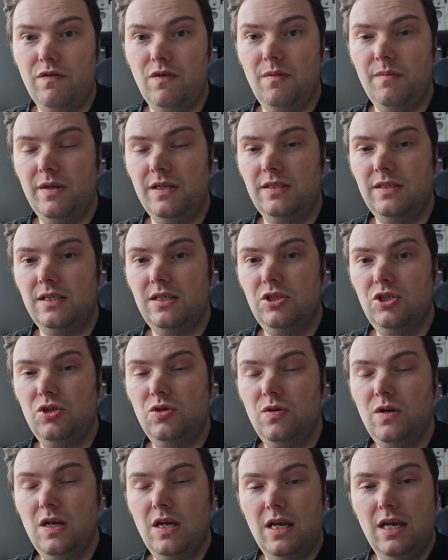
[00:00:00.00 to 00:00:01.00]
from this
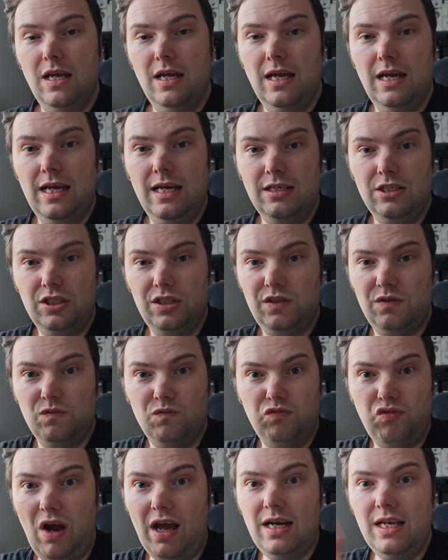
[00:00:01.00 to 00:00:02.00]
issue, just
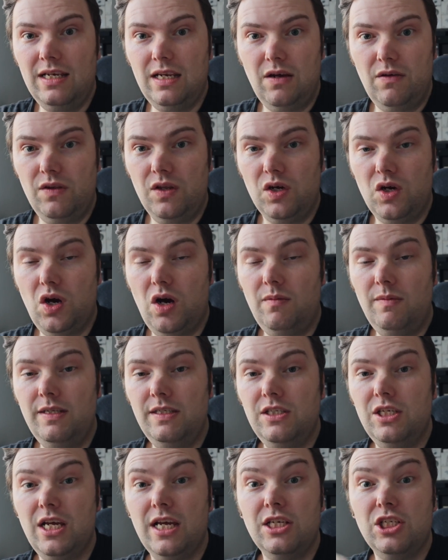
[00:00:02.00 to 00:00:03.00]
write it down in the
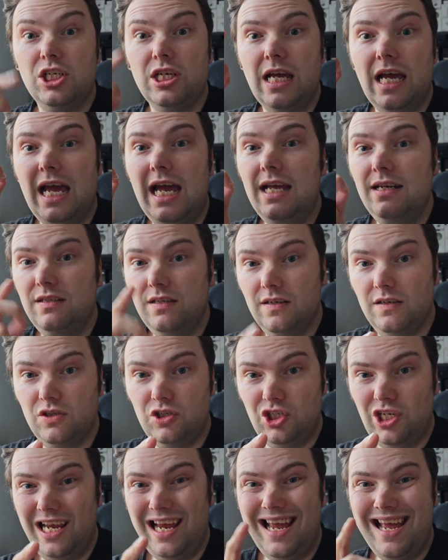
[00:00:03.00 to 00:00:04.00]
comment section and
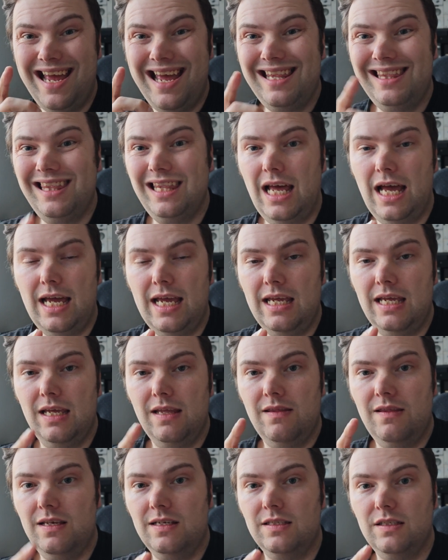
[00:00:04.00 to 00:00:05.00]
share and like
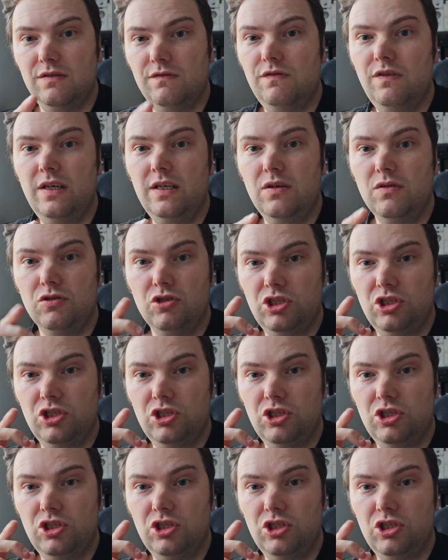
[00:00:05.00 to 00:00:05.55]
this video.